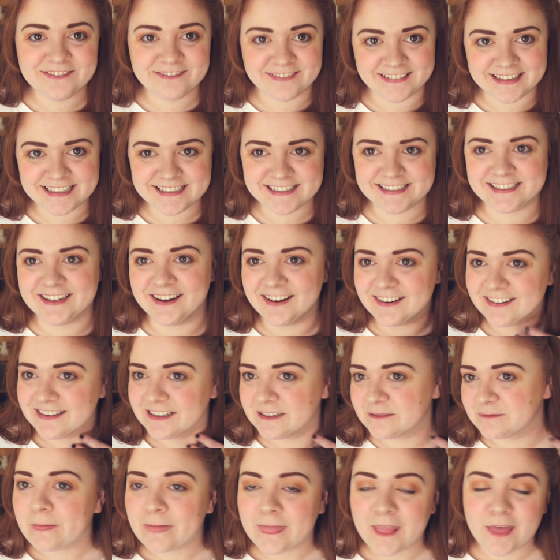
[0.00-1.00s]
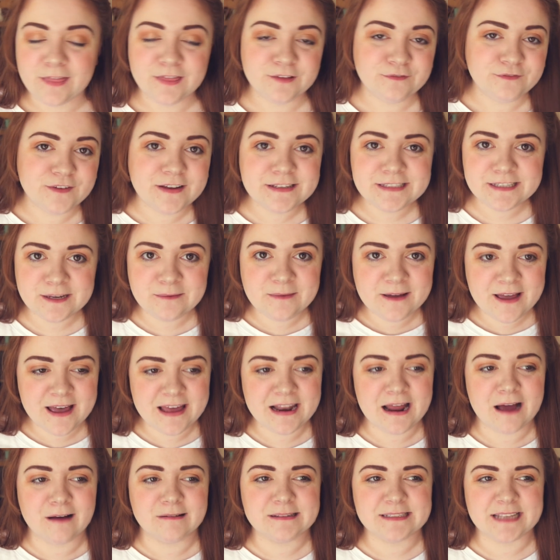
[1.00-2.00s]
This song. The first time I
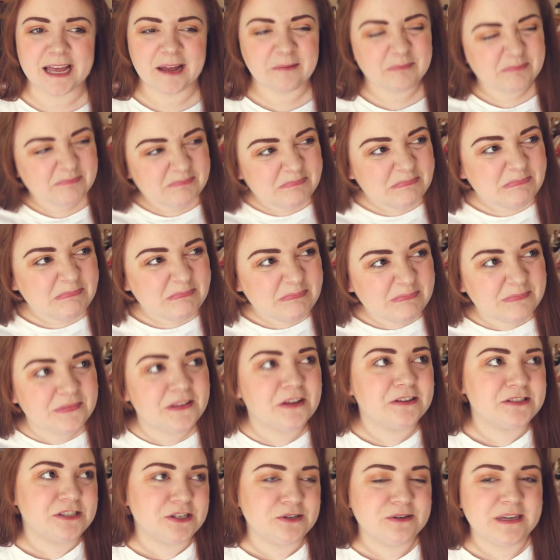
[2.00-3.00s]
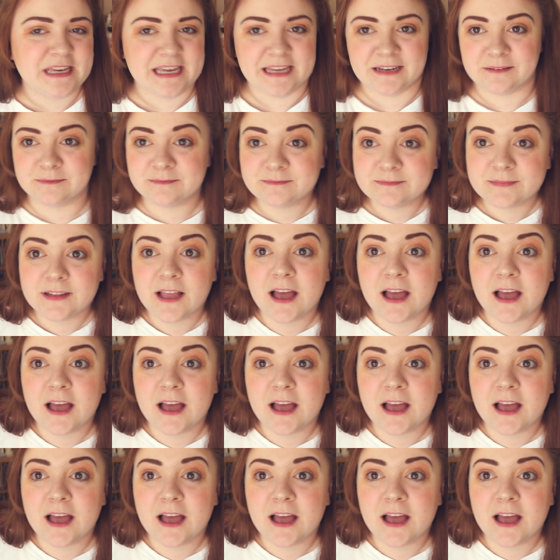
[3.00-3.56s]
heard it, I was like, not too keen.